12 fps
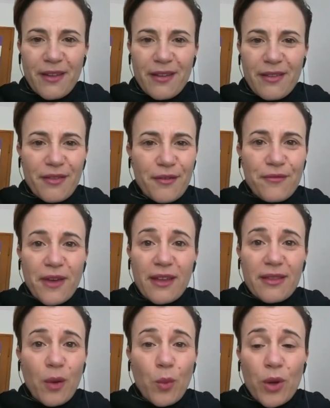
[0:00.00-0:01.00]
the
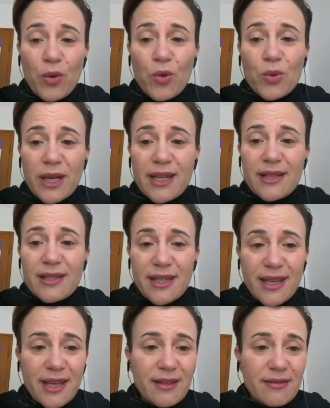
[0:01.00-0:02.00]
fact that we all need
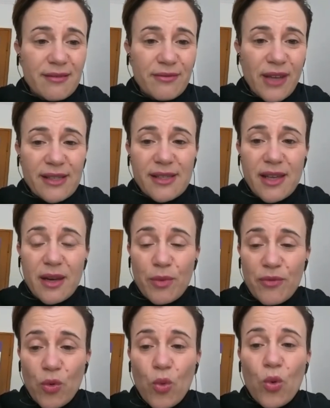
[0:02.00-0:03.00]
to get vaccinated.
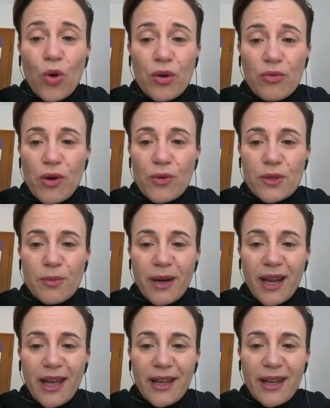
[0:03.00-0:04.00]
We've all got a role to
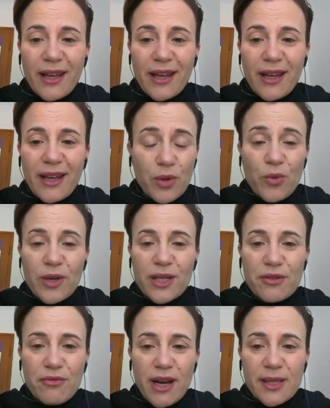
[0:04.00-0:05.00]
play. So we all need
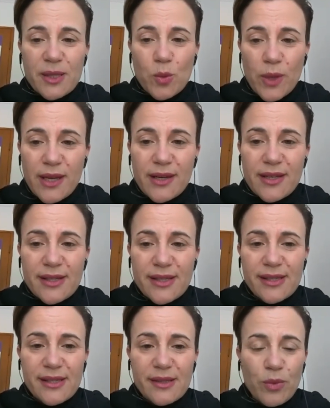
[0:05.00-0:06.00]
to raise
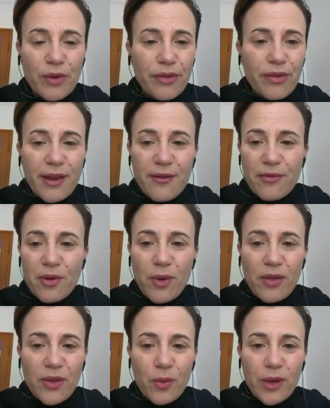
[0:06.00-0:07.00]
awareness with
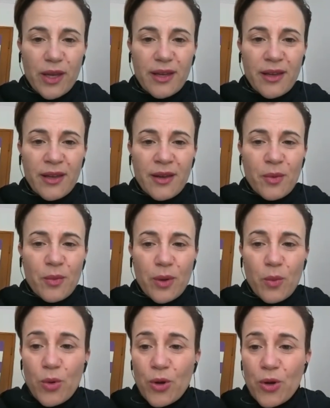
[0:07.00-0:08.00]
everyone that we
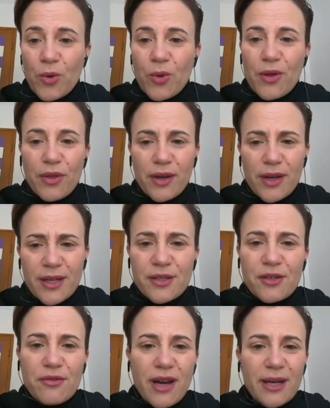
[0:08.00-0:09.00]
work with and
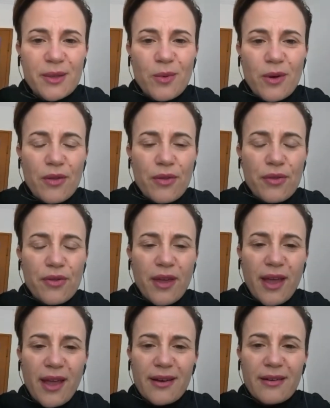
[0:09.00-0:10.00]
interact with.
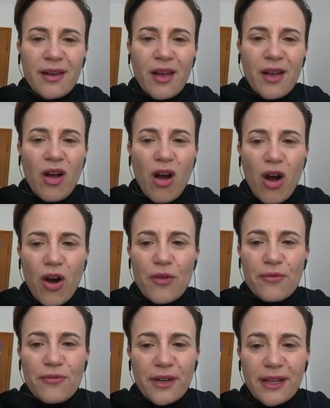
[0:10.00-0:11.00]
And
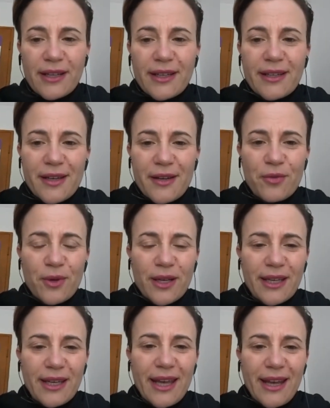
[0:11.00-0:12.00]
hopefully, if
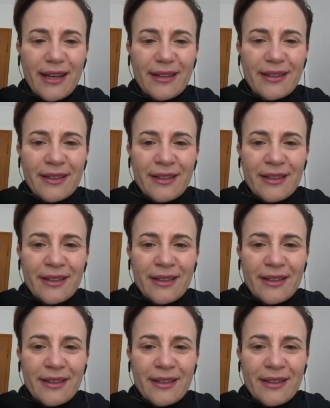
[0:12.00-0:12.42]
we can